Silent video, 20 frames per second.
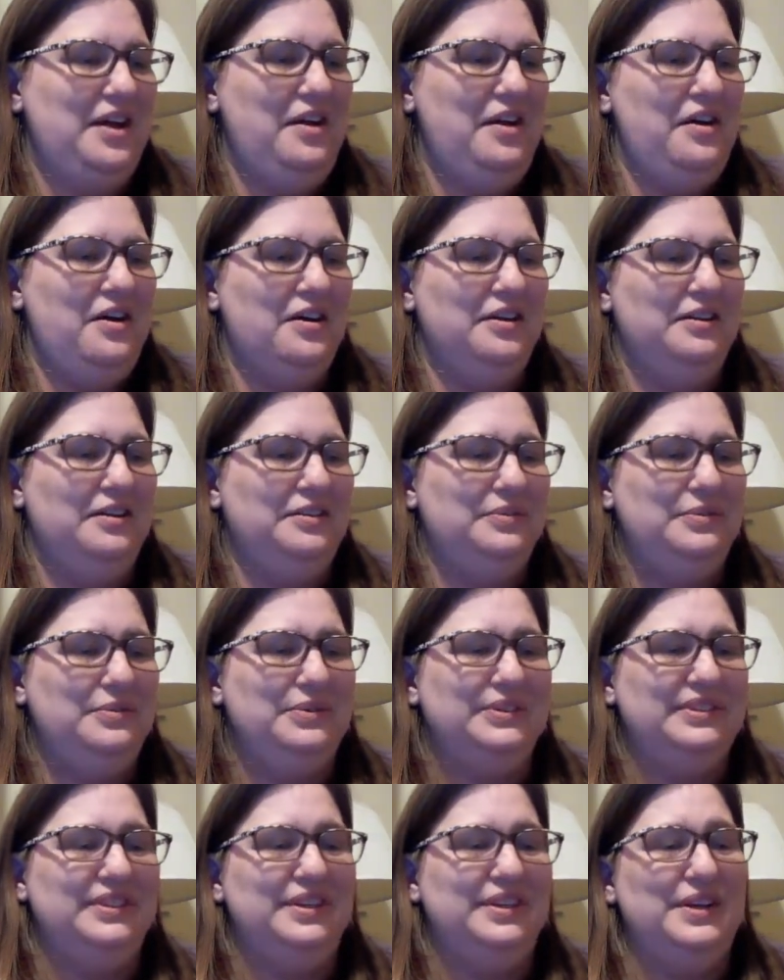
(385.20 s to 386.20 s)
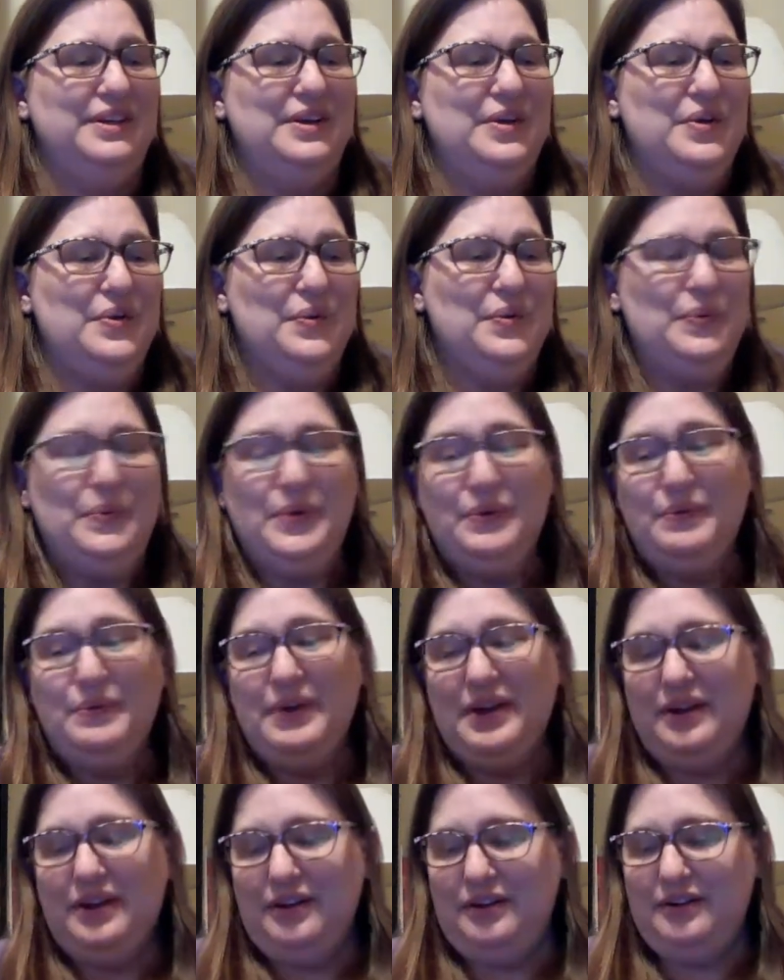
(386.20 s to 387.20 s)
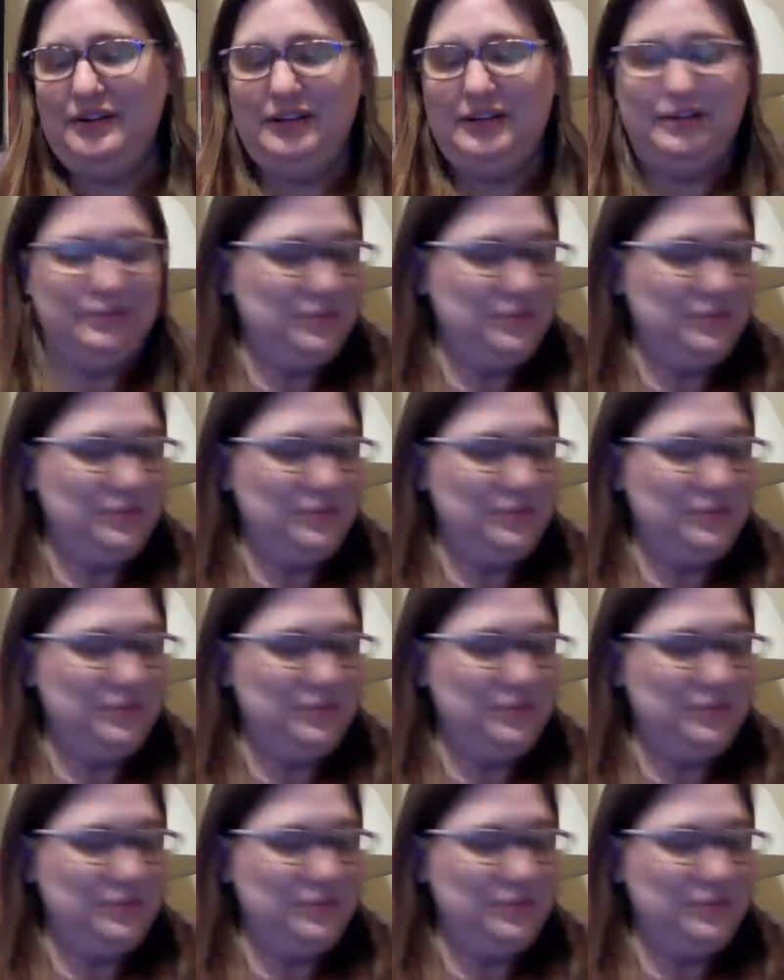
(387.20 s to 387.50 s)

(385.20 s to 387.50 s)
Oh, what do I, oh, I